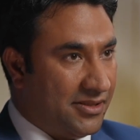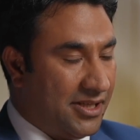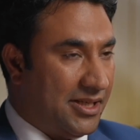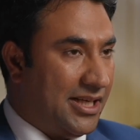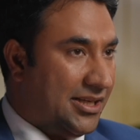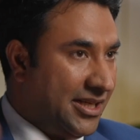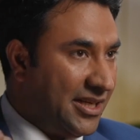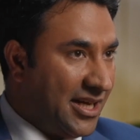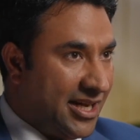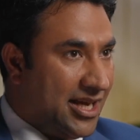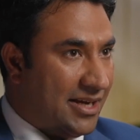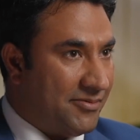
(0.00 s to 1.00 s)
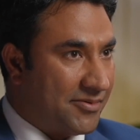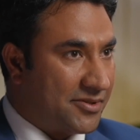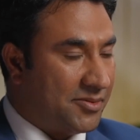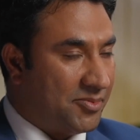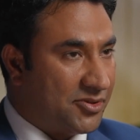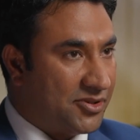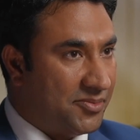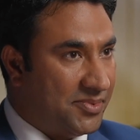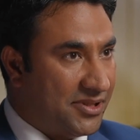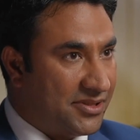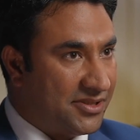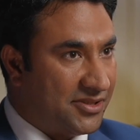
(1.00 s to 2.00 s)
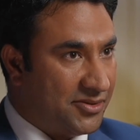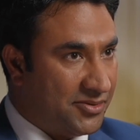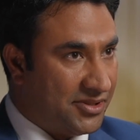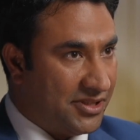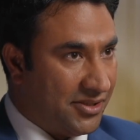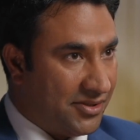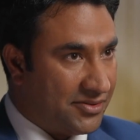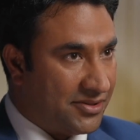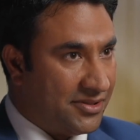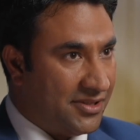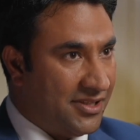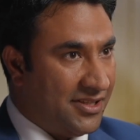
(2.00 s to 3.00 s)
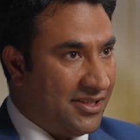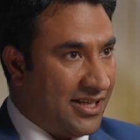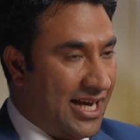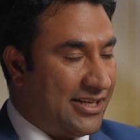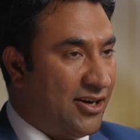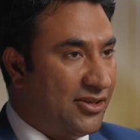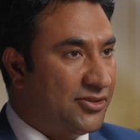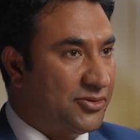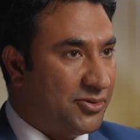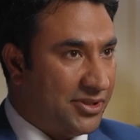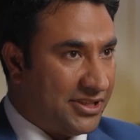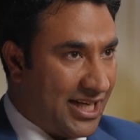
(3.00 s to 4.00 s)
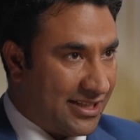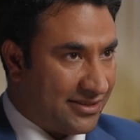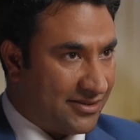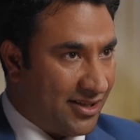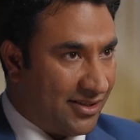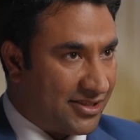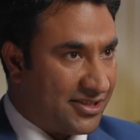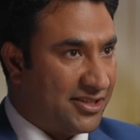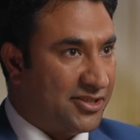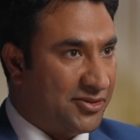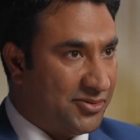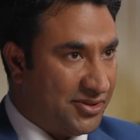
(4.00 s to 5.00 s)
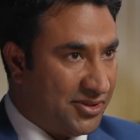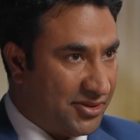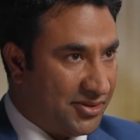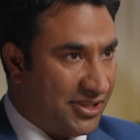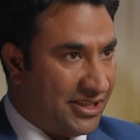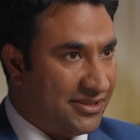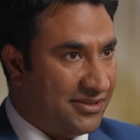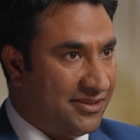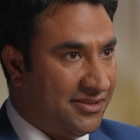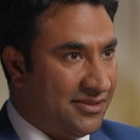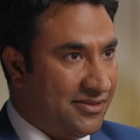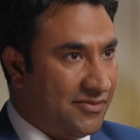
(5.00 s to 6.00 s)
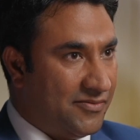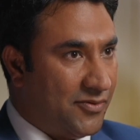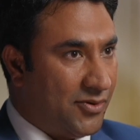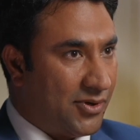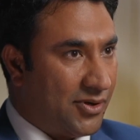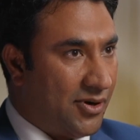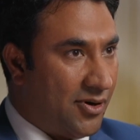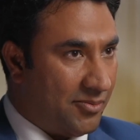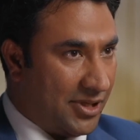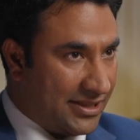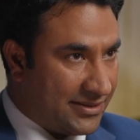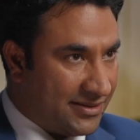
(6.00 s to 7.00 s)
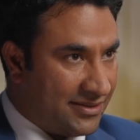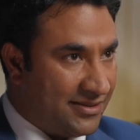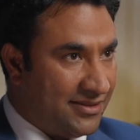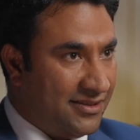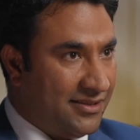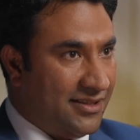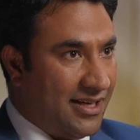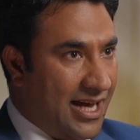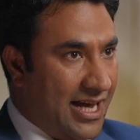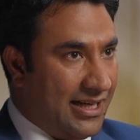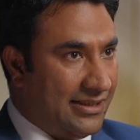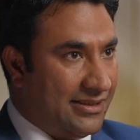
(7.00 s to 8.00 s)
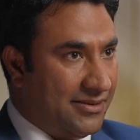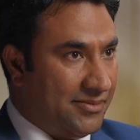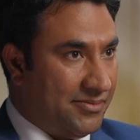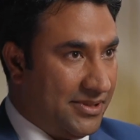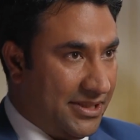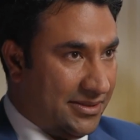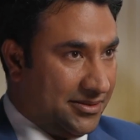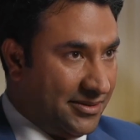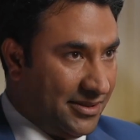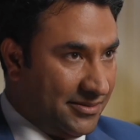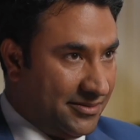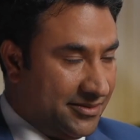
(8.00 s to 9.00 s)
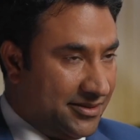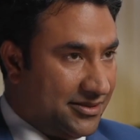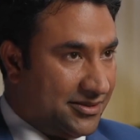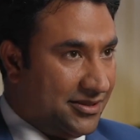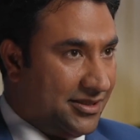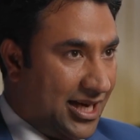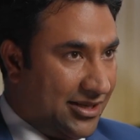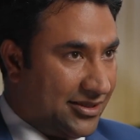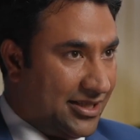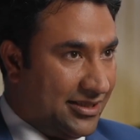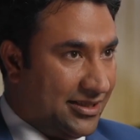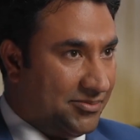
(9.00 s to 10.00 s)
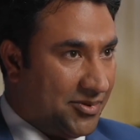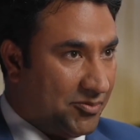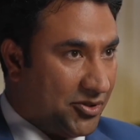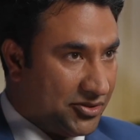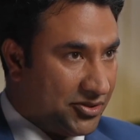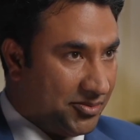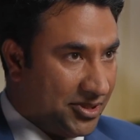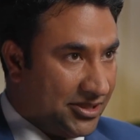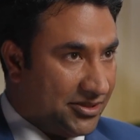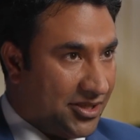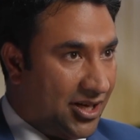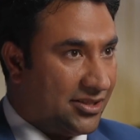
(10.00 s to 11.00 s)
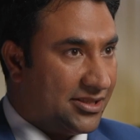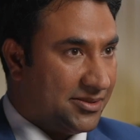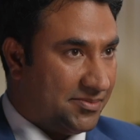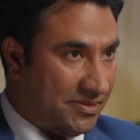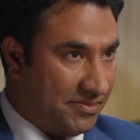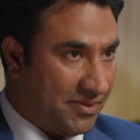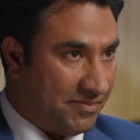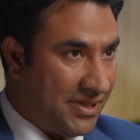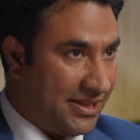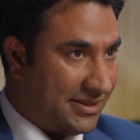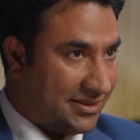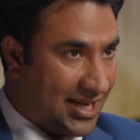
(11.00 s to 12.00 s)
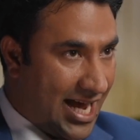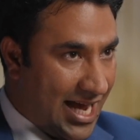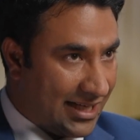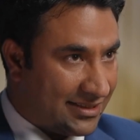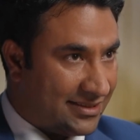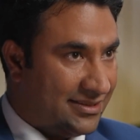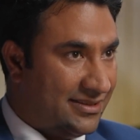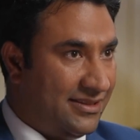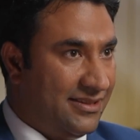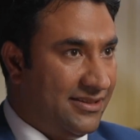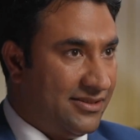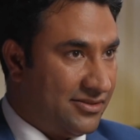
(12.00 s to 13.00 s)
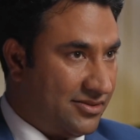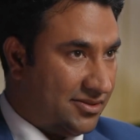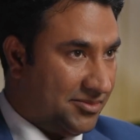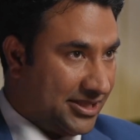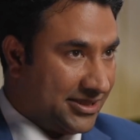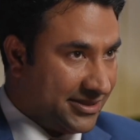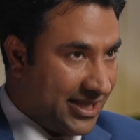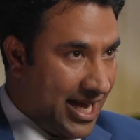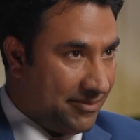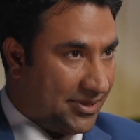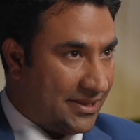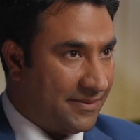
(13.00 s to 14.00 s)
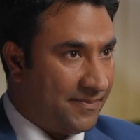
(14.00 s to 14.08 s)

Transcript: in LA, we were supposed to build studios at $120,000 a studio unit for homeless. And the city allocated $1.2 million. People paid the tax to make this happen.